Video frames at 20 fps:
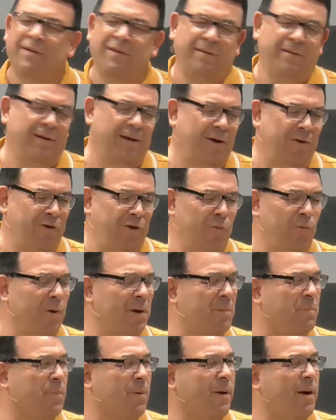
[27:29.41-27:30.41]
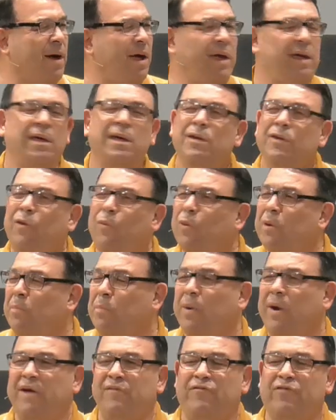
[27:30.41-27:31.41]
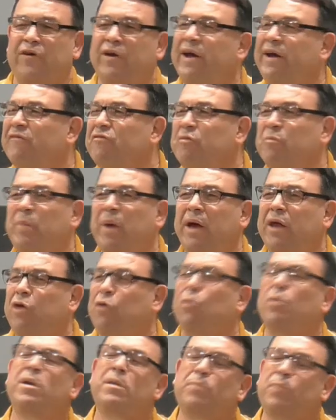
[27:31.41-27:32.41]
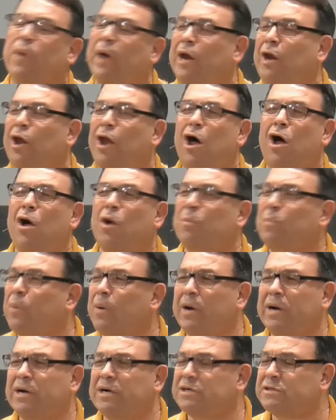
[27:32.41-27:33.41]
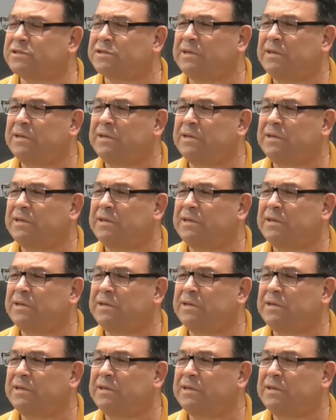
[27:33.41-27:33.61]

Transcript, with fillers: You know, you want to pray, you want to pray in front of everybody, you want to pray long prayers.